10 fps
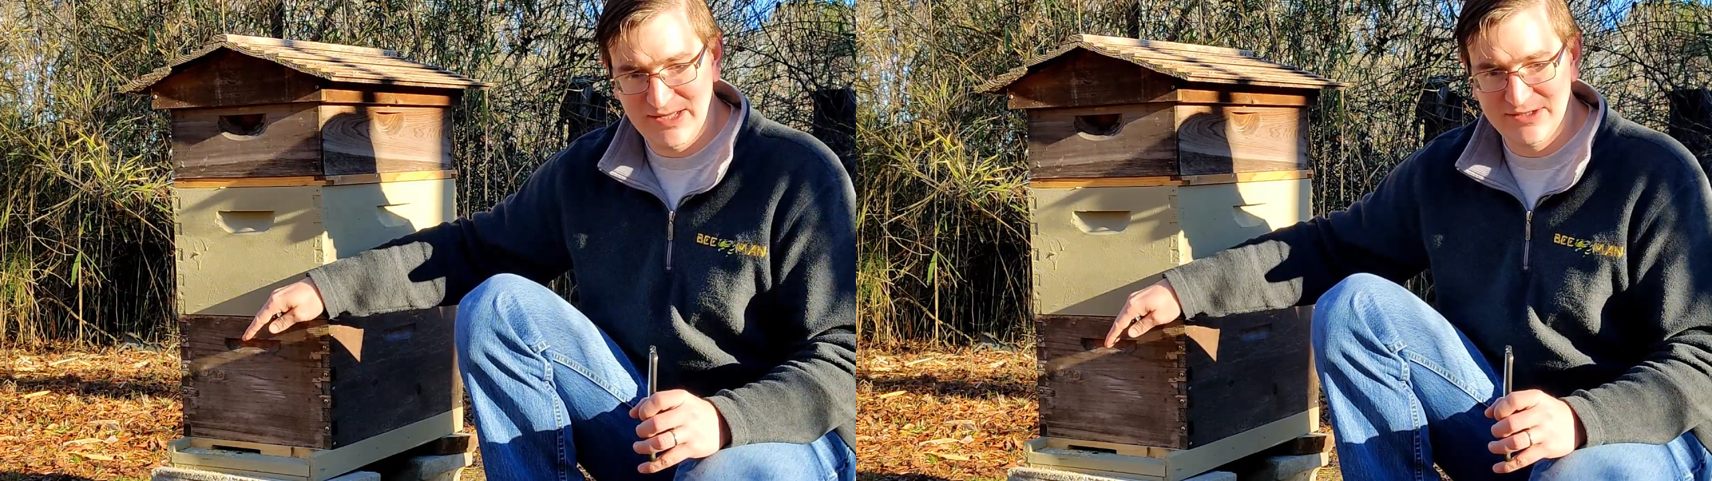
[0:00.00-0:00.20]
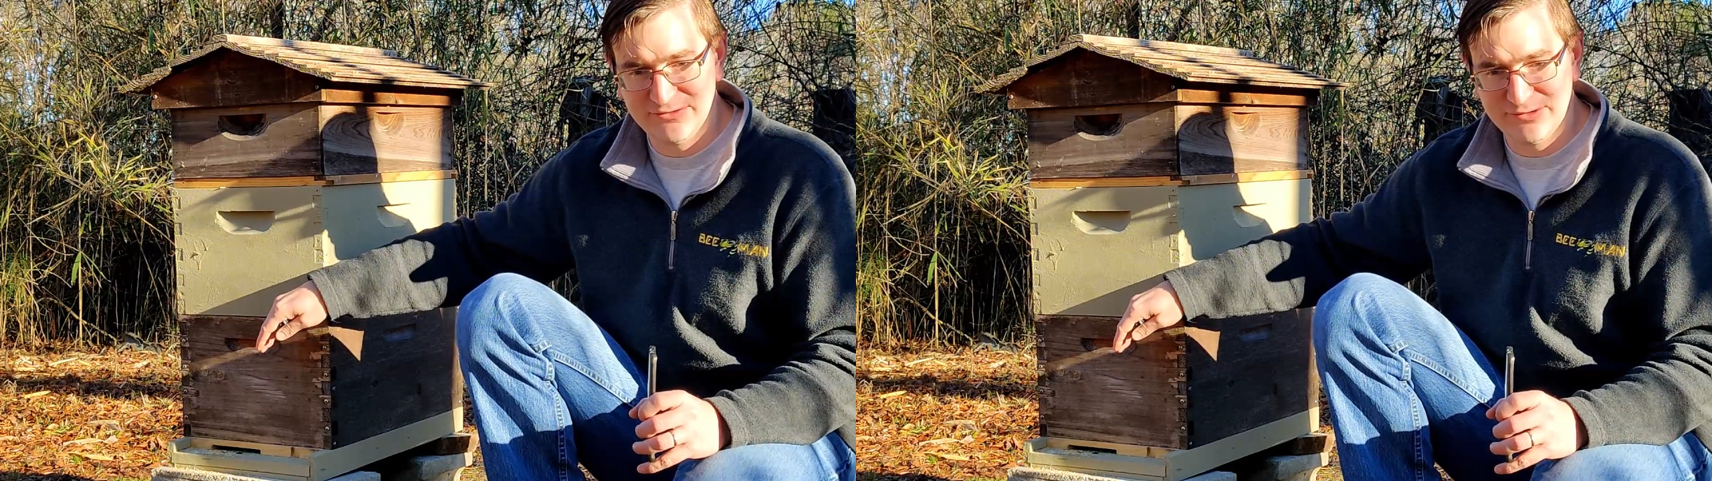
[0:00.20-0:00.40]

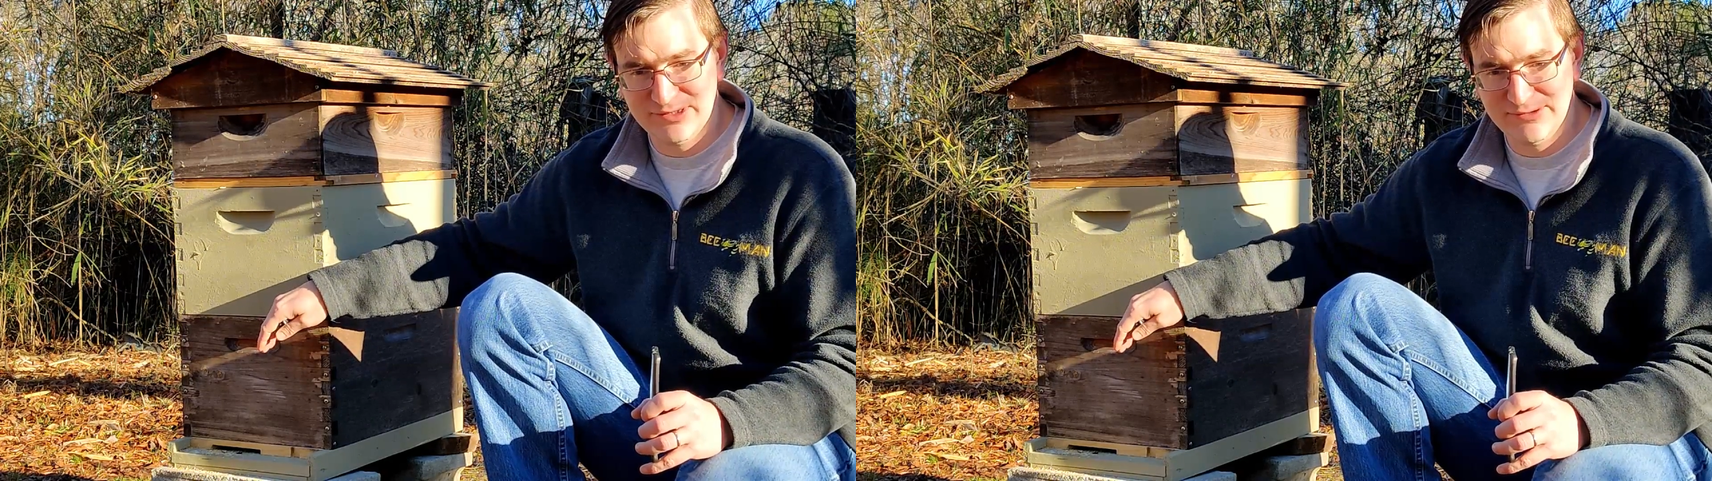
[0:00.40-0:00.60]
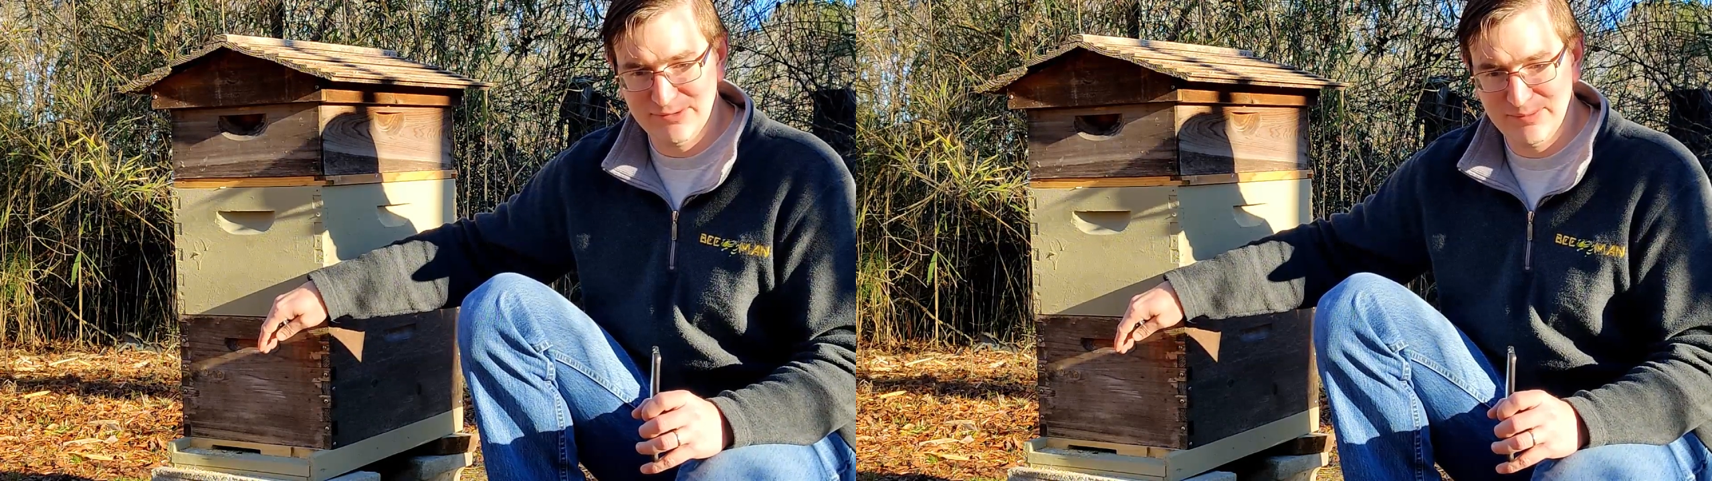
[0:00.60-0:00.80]

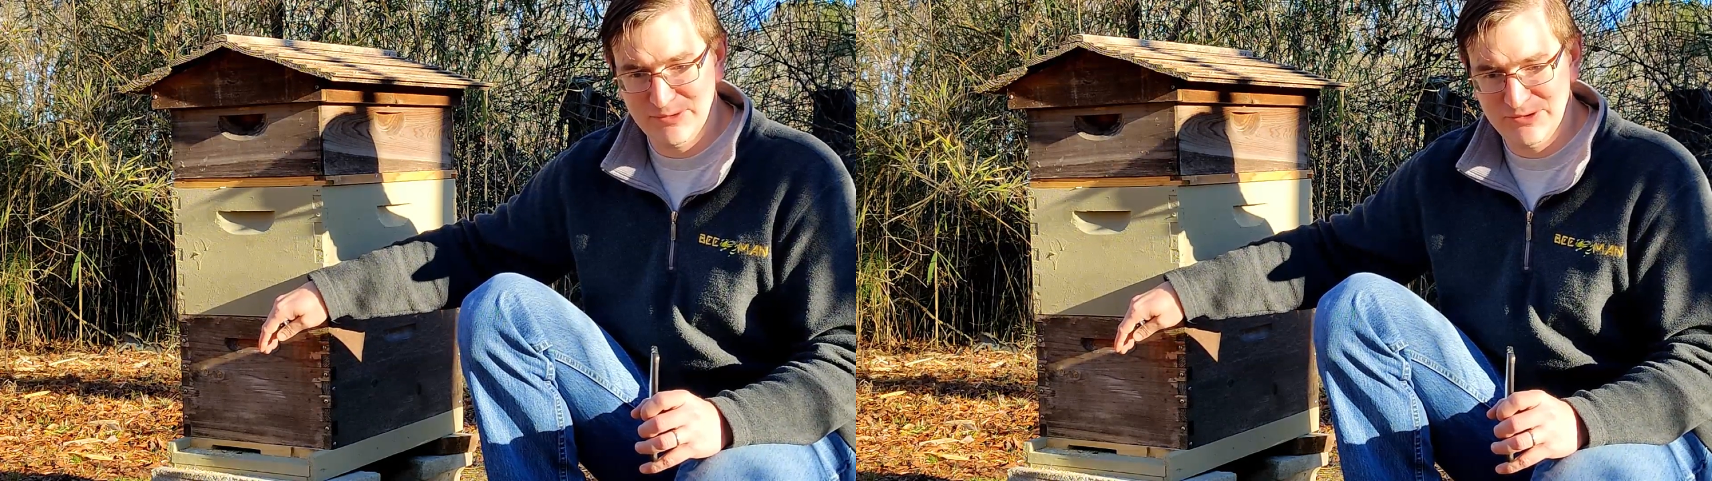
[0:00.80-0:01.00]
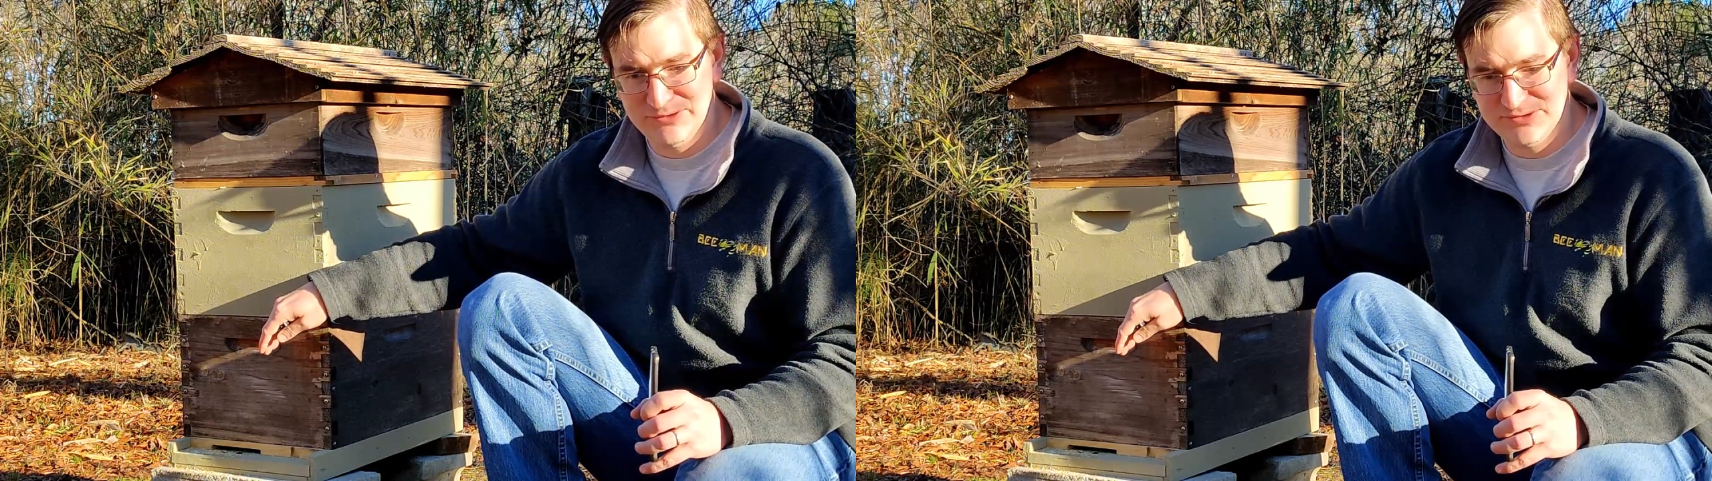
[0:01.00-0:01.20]
naturally
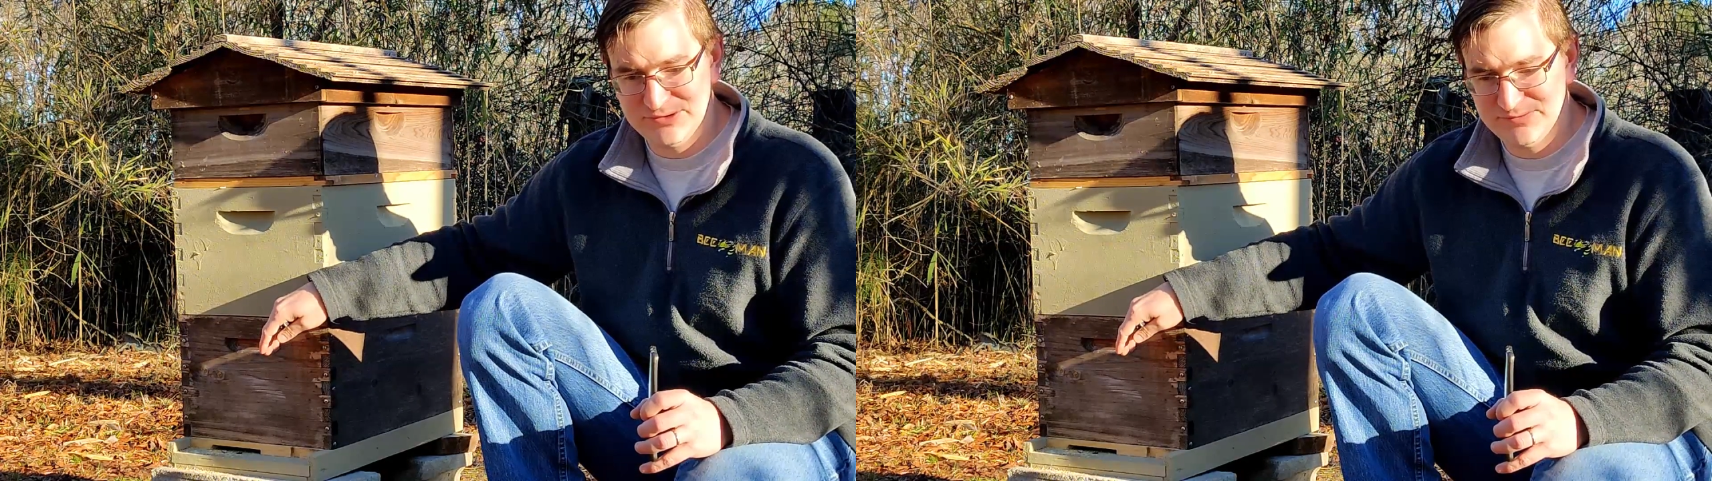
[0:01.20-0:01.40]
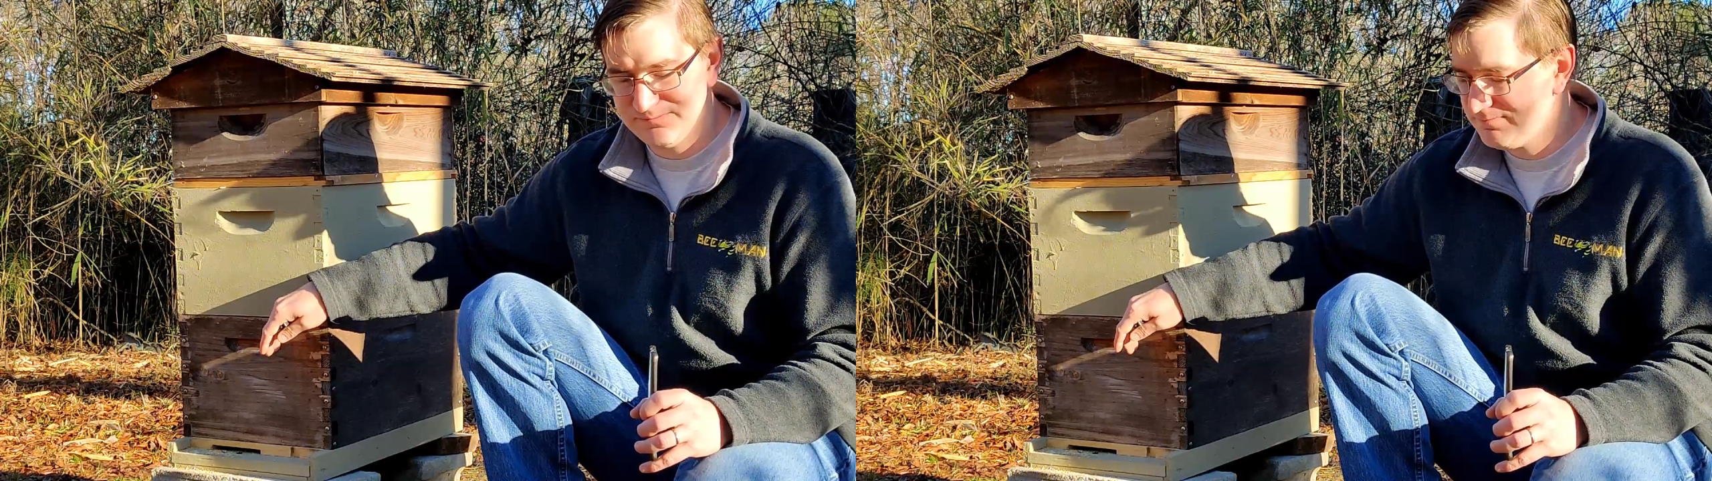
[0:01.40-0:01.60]

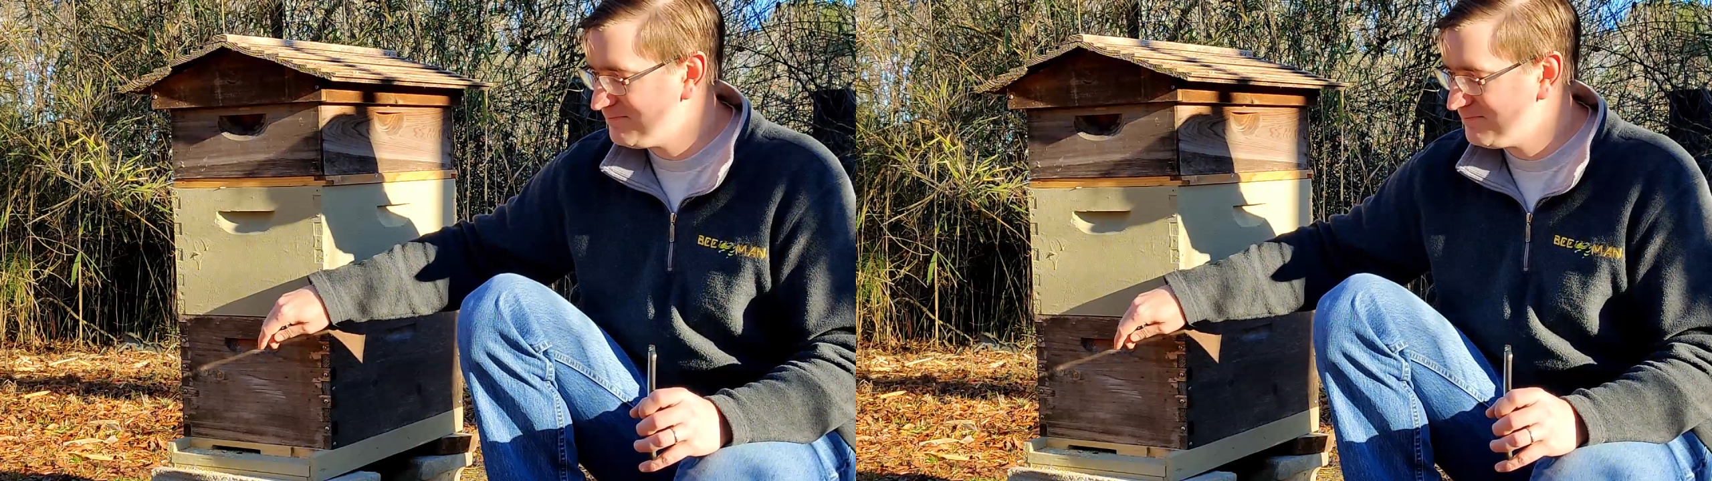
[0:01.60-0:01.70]
reproduce.